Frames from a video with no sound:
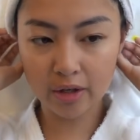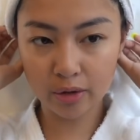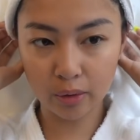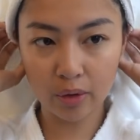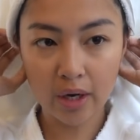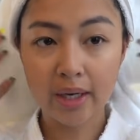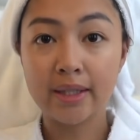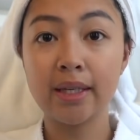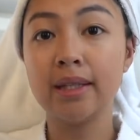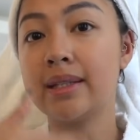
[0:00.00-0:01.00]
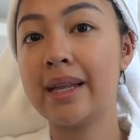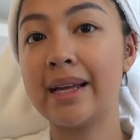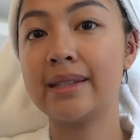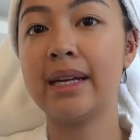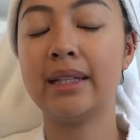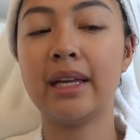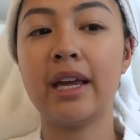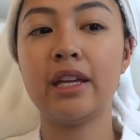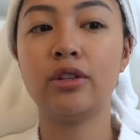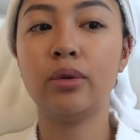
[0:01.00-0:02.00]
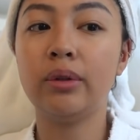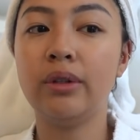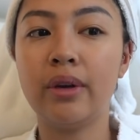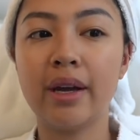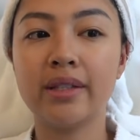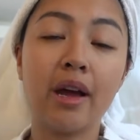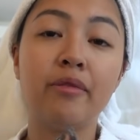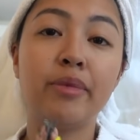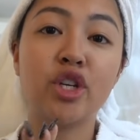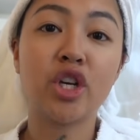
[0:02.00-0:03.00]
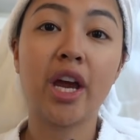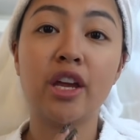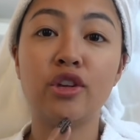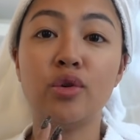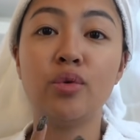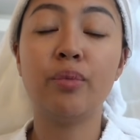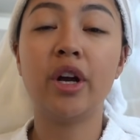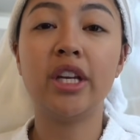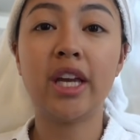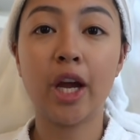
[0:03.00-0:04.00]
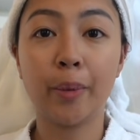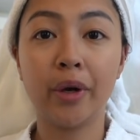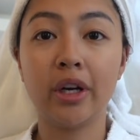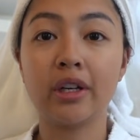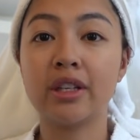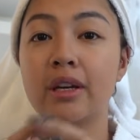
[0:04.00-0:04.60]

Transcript: So since last night, I told you guys I've been trying new body care products.